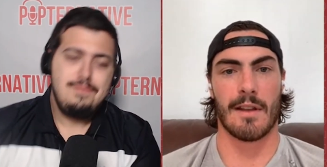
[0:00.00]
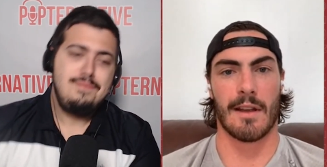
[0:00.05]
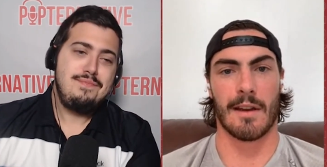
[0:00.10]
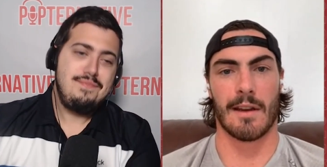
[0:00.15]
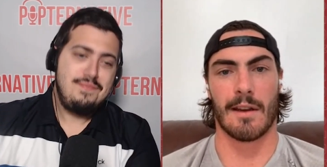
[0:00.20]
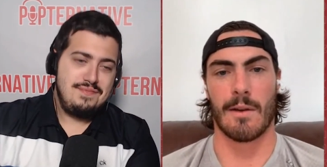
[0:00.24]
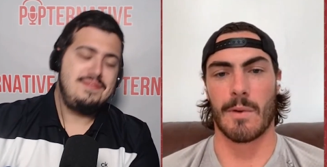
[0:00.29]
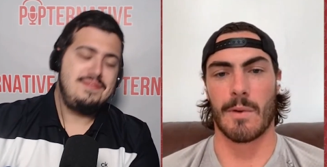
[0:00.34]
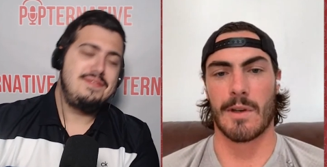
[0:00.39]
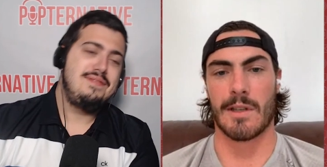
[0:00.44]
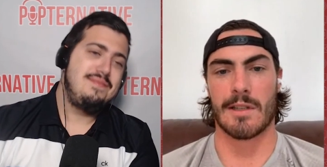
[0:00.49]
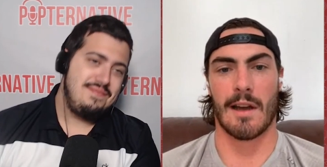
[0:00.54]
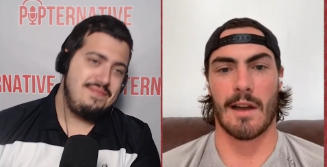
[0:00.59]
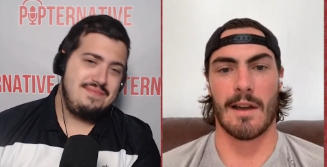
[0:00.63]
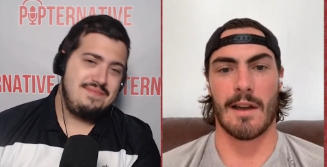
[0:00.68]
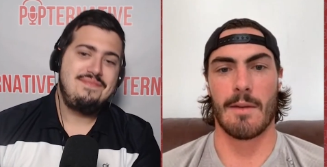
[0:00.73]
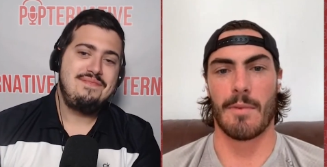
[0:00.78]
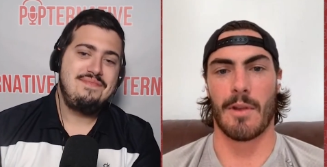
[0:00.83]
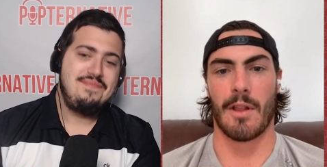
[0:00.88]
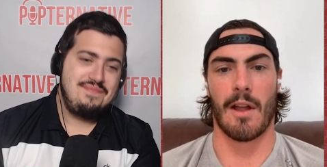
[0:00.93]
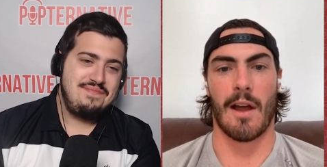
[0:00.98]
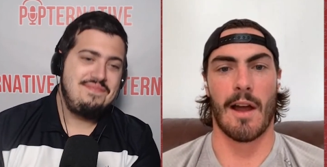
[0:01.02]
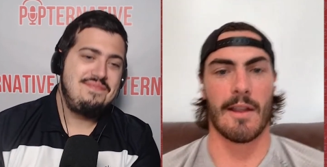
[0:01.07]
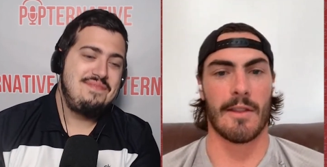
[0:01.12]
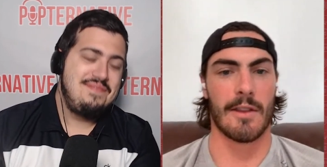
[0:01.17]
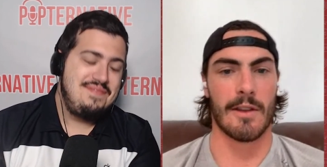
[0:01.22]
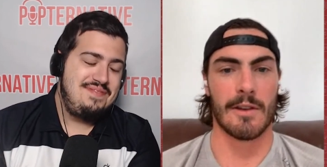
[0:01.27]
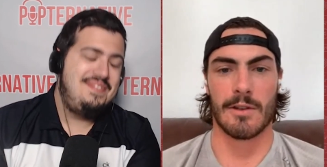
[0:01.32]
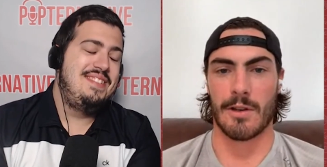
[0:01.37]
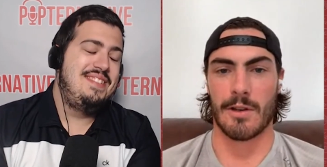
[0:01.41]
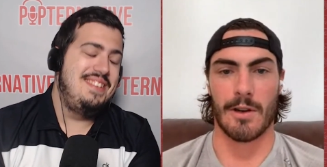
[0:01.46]
Speaker 1: Like you know, we saw him a lot
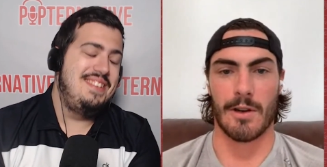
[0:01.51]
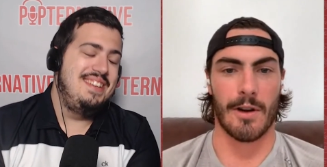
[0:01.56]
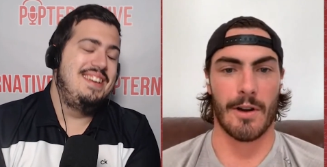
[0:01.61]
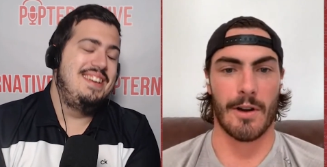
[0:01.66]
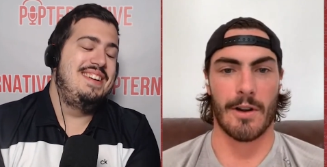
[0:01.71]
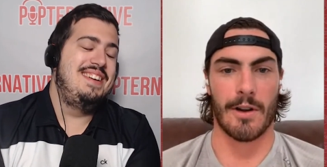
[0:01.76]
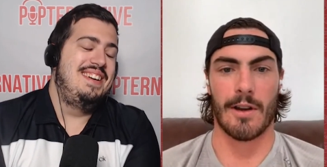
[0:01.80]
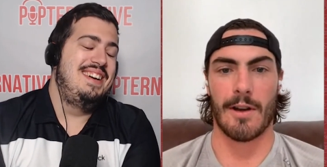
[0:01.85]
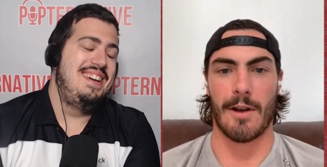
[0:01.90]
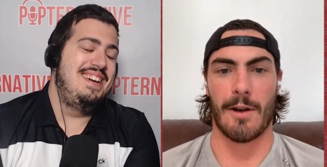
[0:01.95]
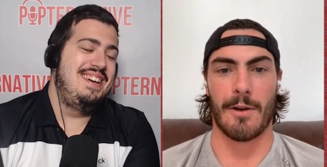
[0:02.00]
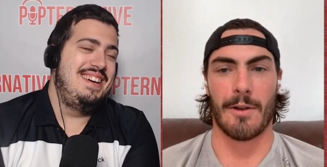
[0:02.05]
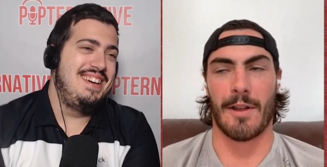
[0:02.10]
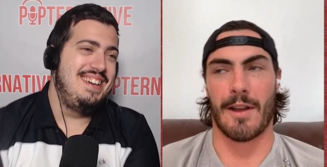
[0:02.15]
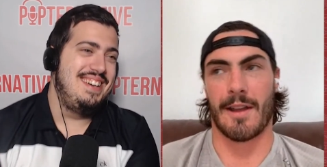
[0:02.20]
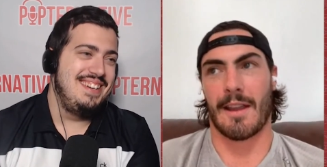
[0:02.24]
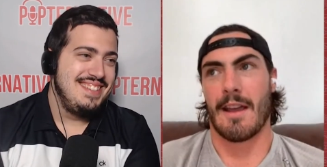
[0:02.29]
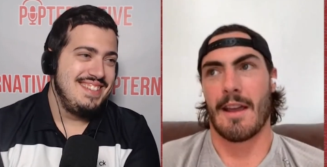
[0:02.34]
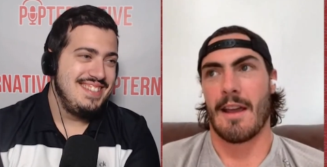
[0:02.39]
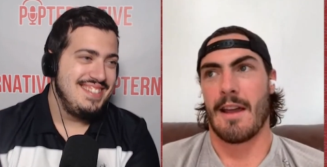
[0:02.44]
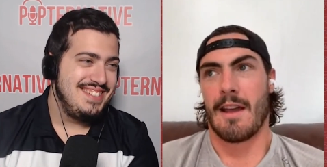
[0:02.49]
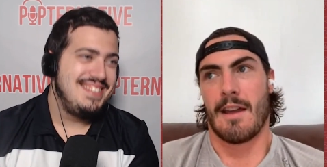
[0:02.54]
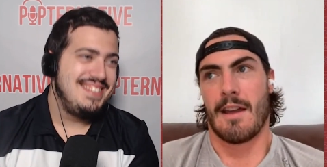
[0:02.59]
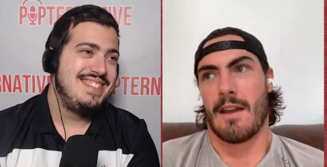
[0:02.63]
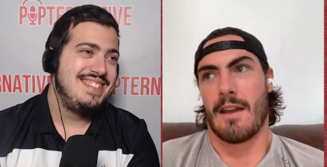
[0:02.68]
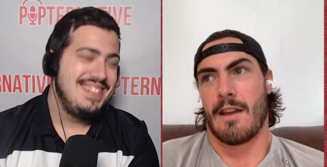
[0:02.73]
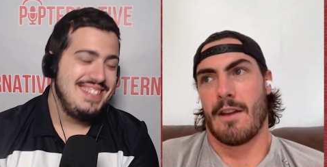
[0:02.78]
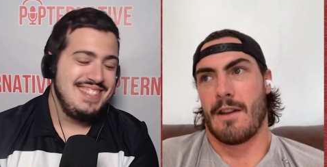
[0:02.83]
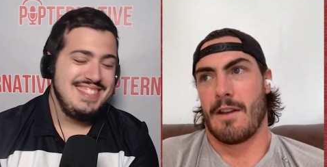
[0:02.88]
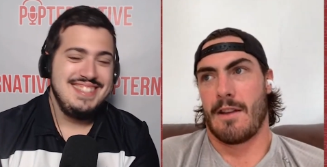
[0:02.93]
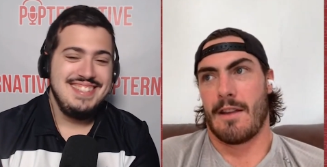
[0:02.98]
this year. You know, like
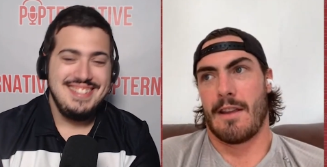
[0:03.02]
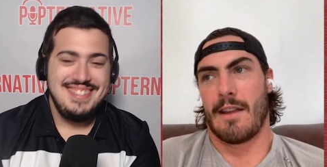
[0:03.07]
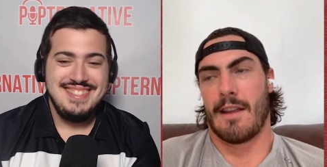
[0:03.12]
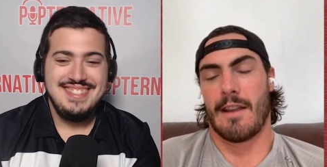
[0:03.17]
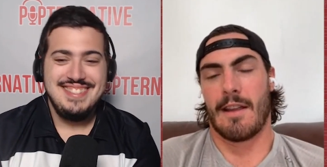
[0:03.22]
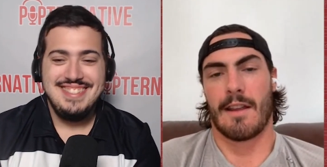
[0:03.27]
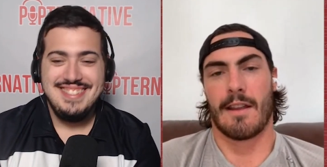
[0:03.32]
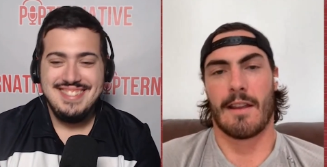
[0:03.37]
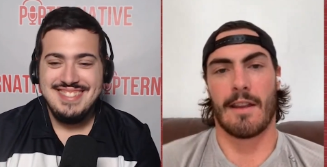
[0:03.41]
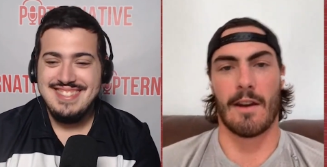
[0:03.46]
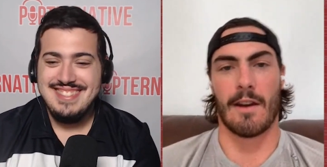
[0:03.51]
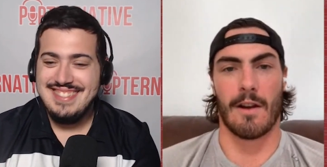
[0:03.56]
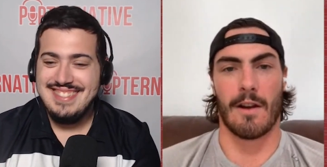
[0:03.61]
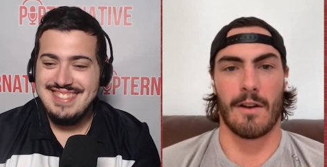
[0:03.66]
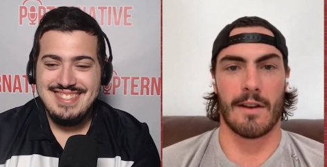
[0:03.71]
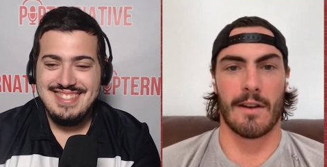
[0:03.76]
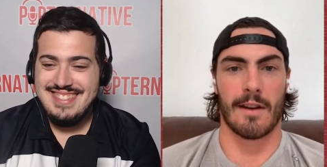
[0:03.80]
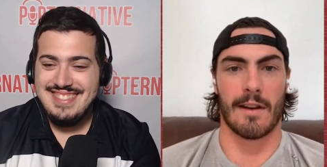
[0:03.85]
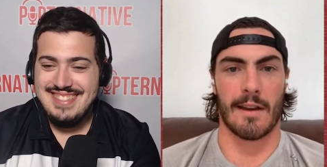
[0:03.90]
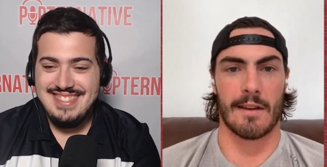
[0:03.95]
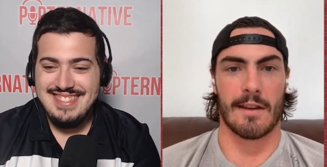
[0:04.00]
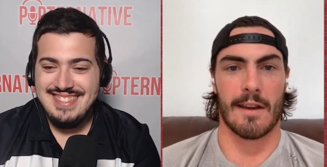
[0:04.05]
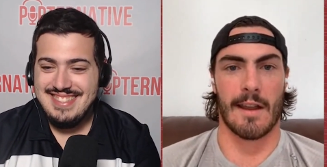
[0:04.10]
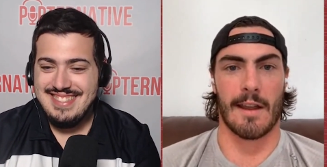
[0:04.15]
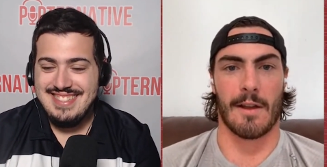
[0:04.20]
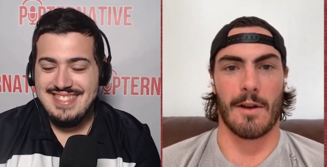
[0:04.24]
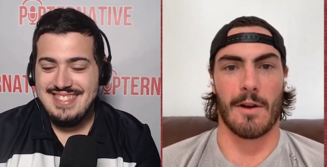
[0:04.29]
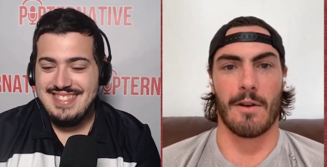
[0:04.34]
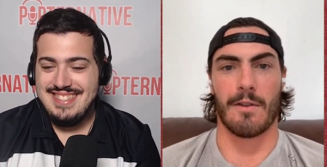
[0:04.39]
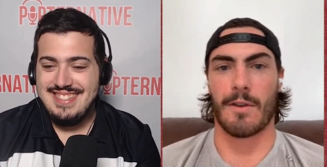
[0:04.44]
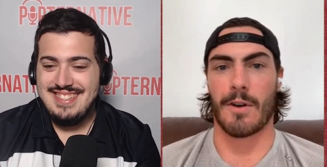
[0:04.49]
it, you know, he can
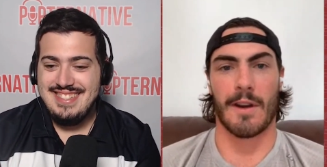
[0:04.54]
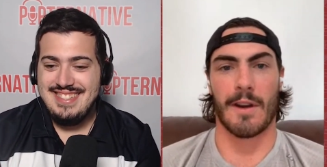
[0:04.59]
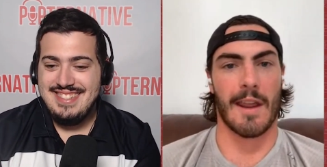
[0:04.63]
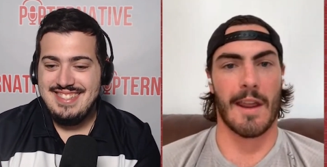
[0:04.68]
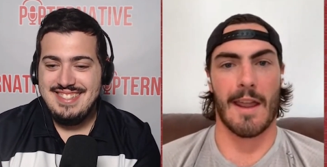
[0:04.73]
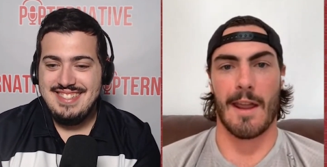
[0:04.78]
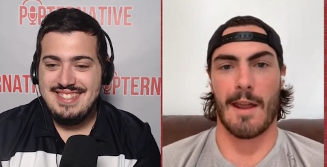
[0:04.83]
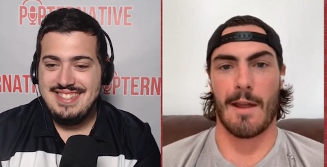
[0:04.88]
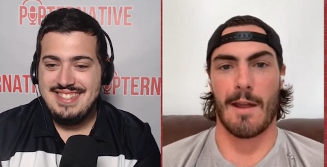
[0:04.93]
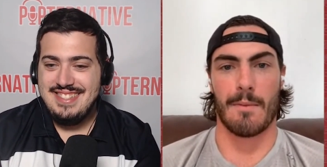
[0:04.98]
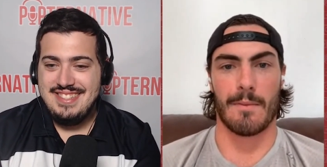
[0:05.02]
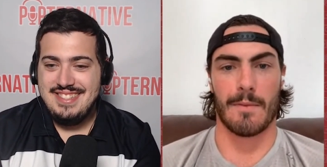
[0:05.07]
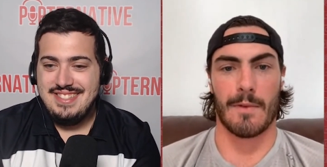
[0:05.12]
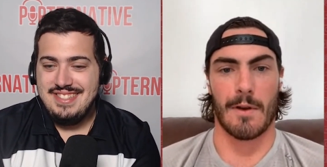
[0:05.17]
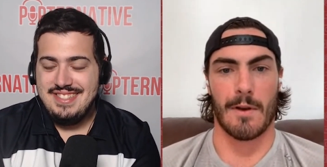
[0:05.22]
take over a game.